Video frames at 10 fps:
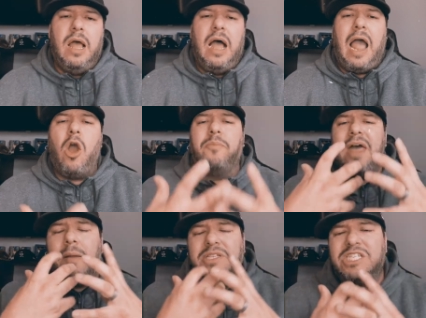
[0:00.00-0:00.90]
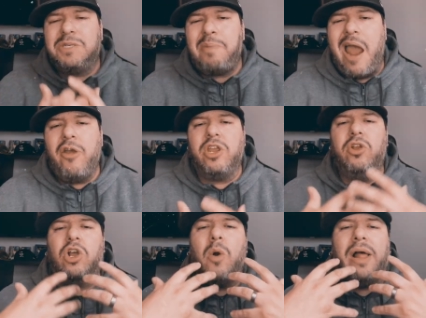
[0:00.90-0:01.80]
I hope that I'm inspiring you
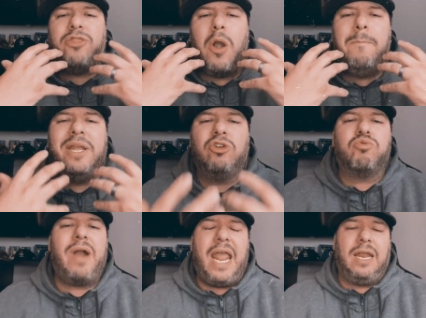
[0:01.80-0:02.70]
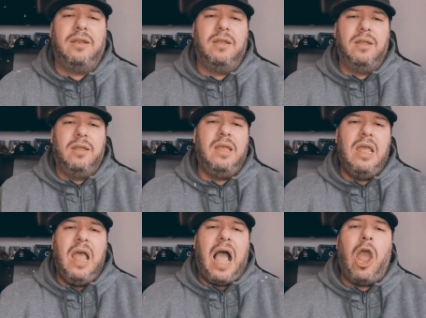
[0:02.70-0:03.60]
to go out there and be great.
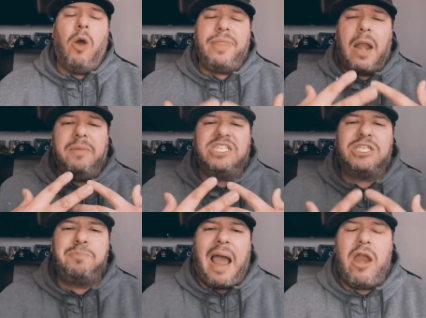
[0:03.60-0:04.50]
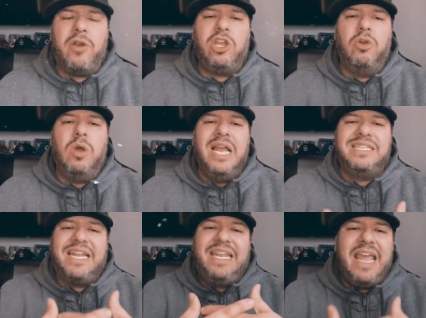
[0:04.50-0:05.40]
I hope that I'm inspiring you
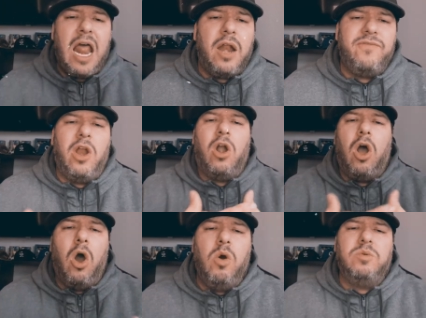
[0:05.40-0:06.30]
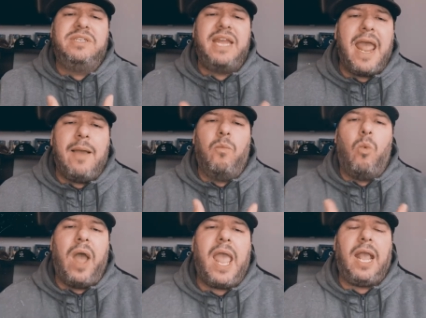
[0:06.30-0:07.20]
to get out of your own damn
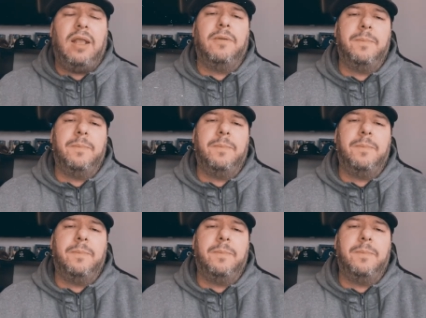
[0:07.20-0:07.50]
way.